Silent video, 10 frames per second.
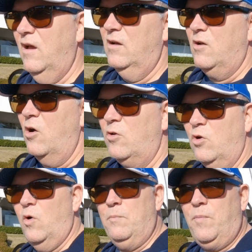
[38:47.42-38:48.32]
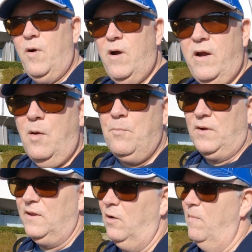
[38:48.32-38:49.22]
Coca-Cola Park. I'll put a
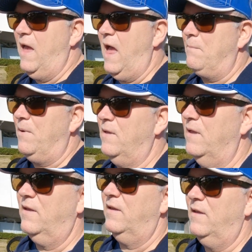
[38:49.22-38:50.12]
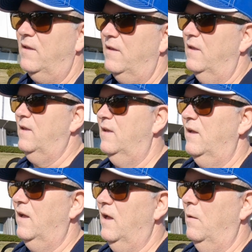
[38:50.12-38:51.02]
little map.
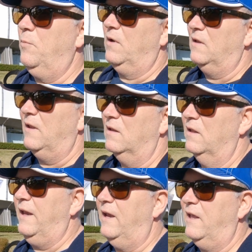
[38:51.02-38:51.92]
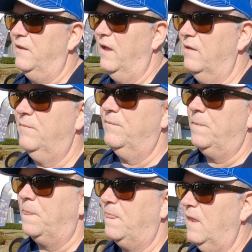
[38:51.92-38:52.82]
I'll put a little link in the
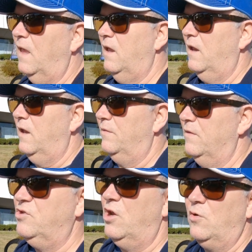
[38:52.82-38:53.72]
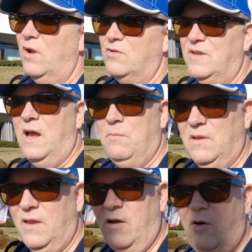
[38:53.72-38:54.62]
show notes down
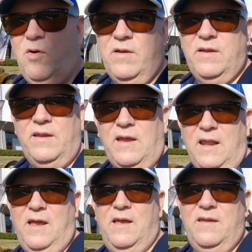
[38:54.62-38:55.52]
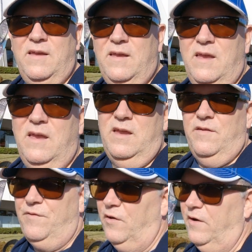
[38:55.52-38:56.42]
below. Kind of,
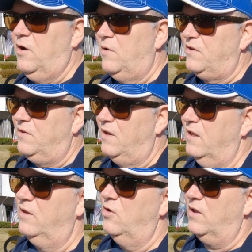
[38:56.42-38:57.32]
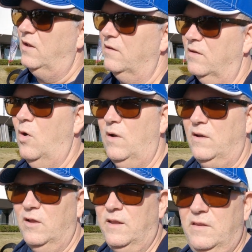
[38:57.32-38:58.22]
if you're interested, you can go and
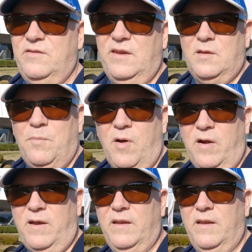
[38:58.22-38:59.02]
look and see at the park.